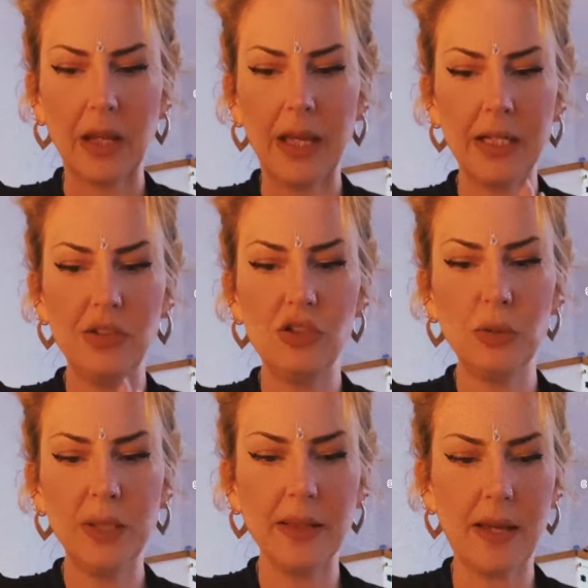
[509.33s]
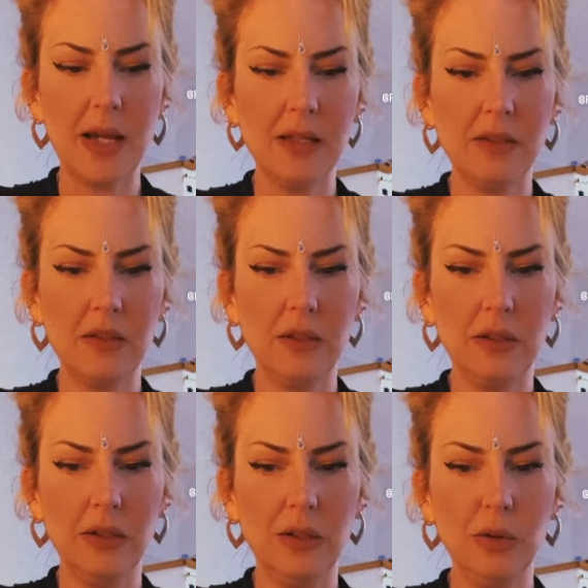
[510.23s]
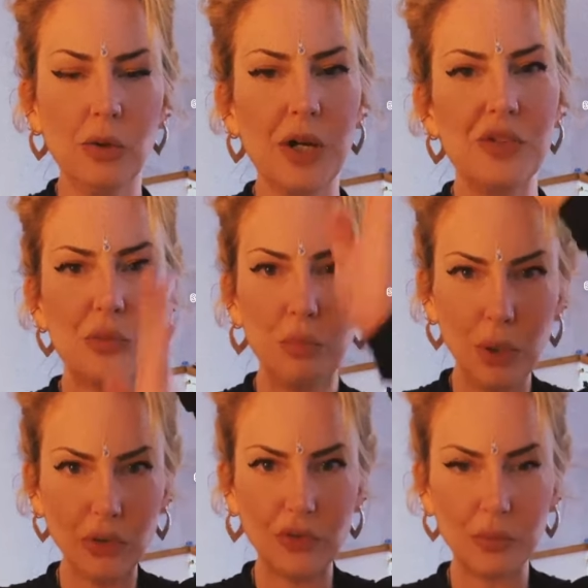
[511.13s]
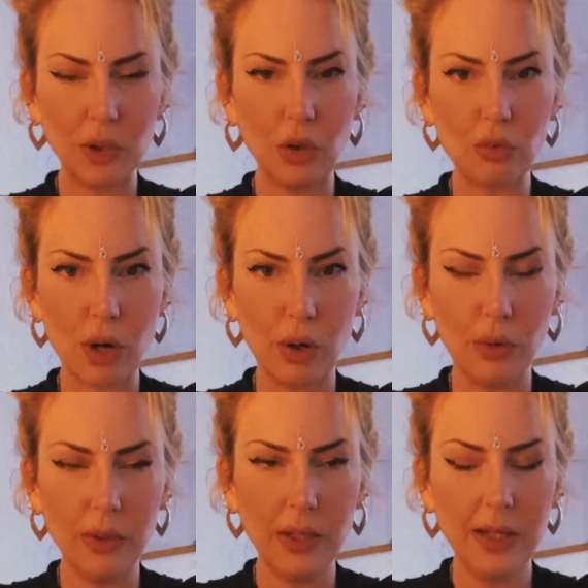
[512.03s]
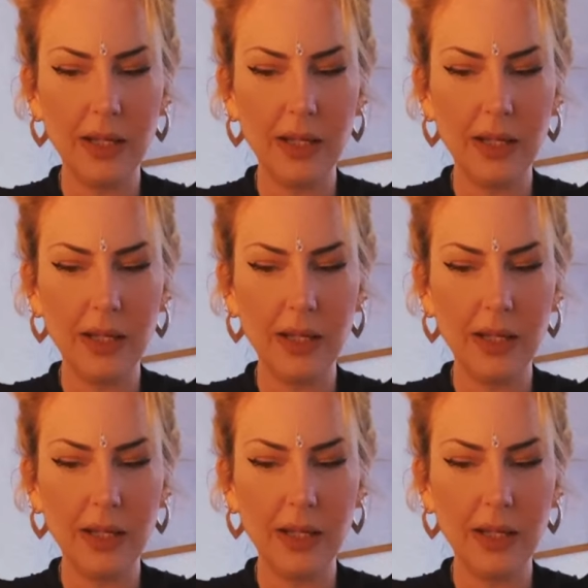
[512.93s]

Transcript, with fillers: And in doing that, you're going to blossom and grow